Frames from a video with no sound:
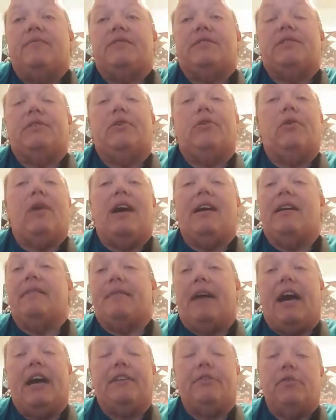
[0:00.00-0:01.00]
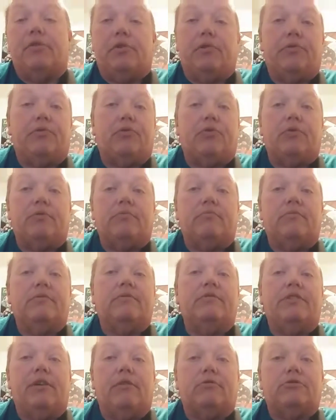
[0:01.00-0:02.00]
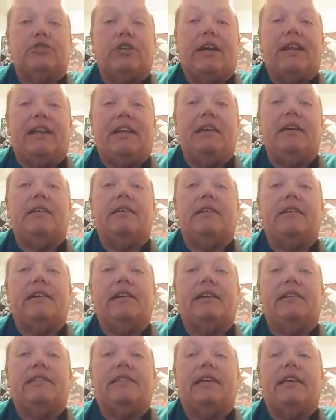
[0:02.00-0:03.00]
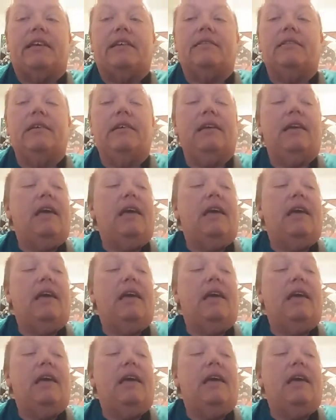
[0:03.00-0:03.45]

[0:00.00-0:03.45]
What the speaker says: so I don't go through and, try to edit or anything.